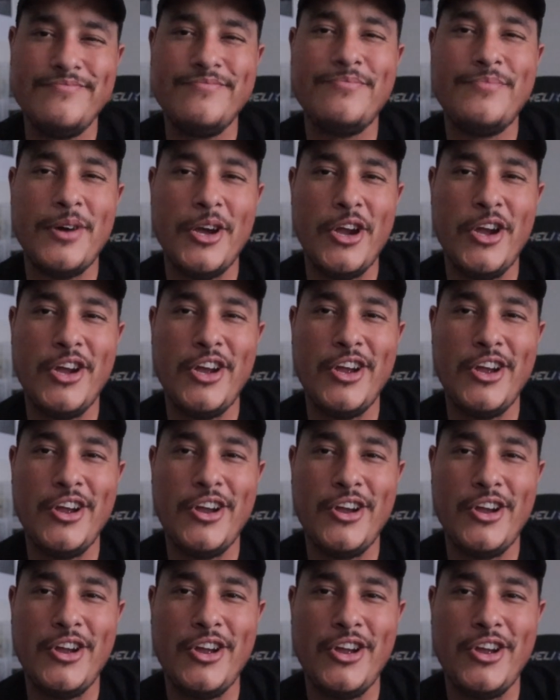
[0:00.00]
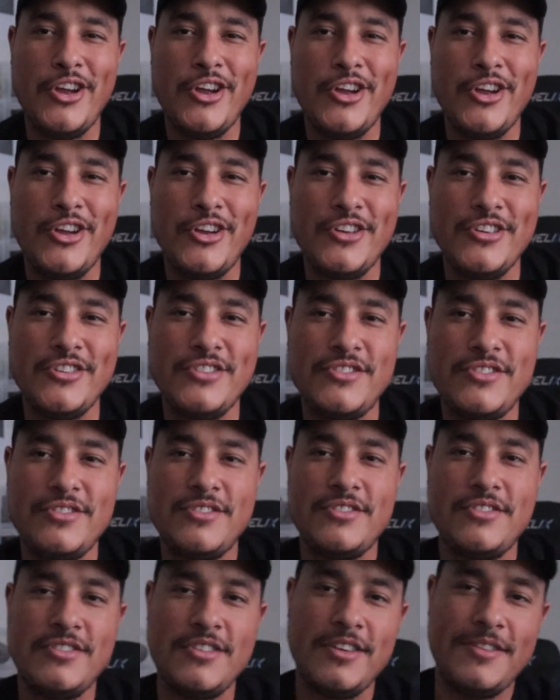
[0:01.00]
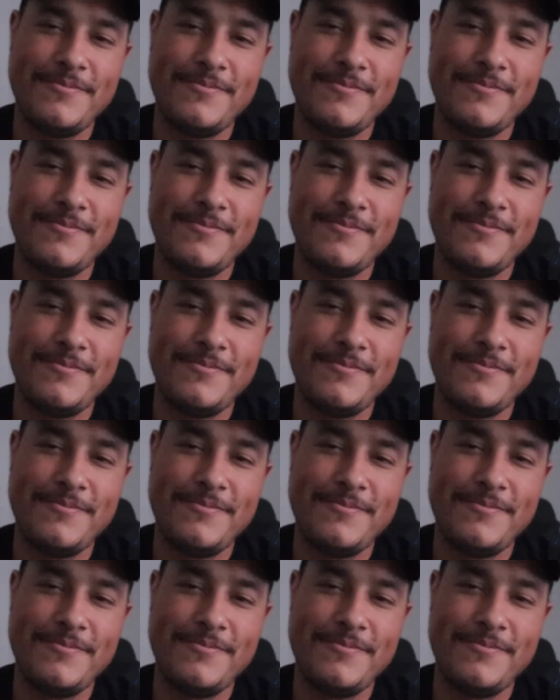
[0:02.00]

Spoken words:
Peace.